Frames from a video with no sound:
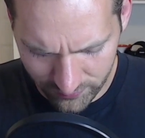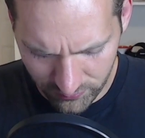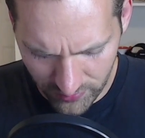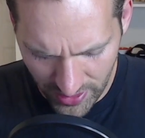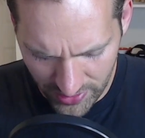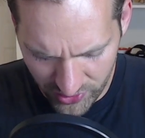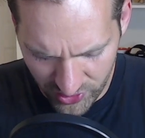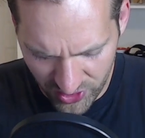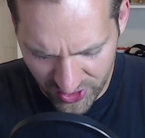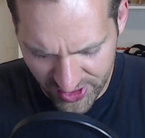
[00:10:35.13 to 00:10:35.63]

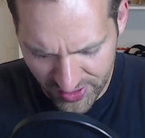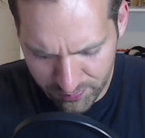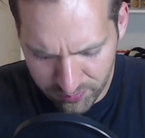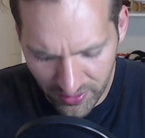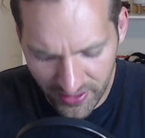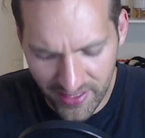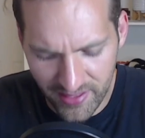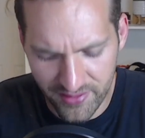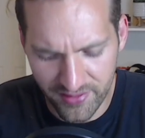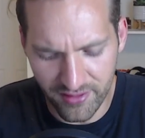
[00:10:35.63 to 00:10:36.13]

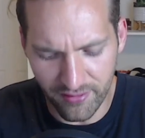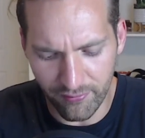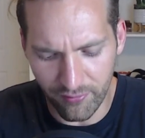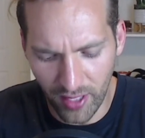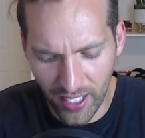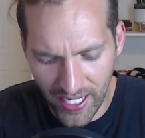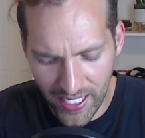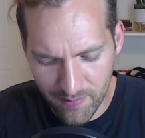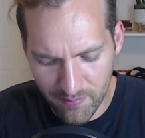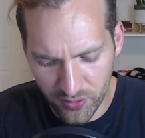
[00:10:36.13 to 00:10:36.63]
split and
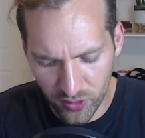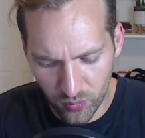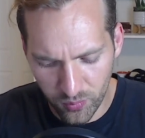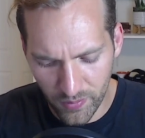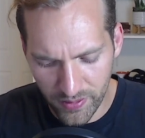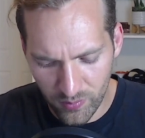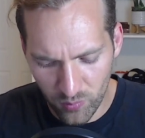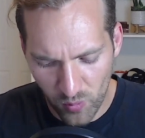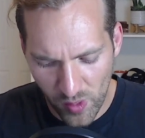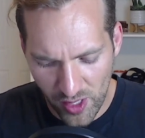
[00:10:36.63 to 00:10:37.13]
divide
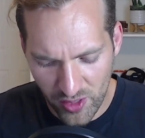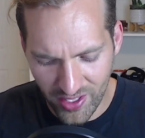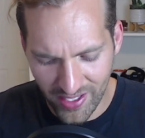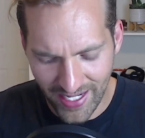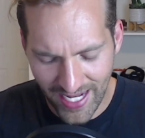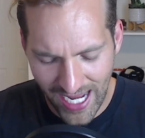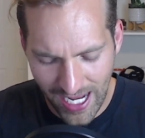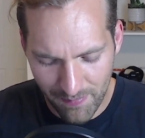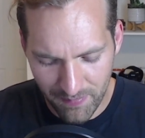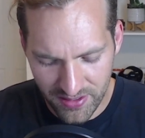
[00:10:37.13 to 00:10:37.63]
between where that
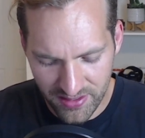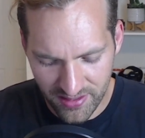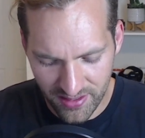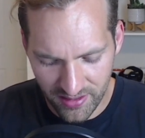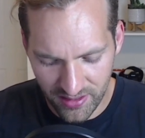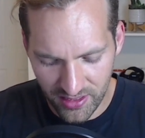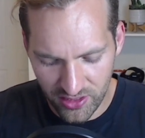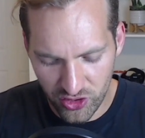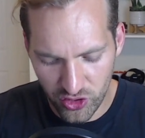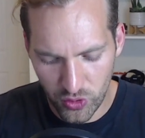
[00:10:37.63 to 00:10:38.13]
happens in
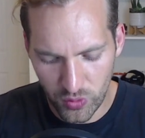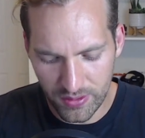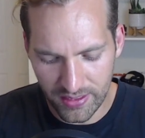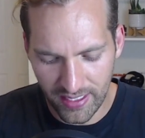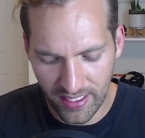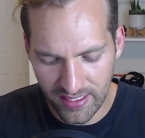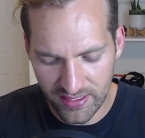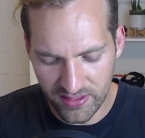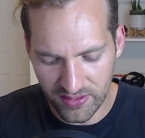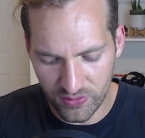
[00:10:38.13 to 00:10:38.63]
these use
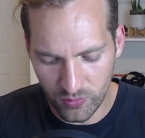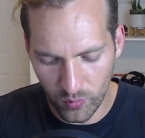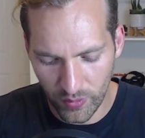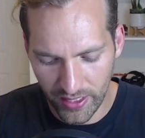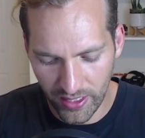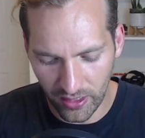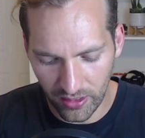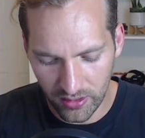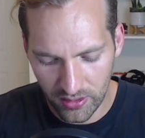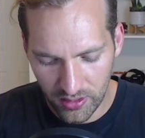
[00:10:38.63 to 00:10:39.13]
cases
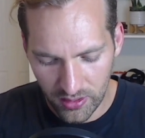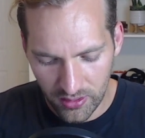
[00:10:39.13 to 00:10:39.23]
where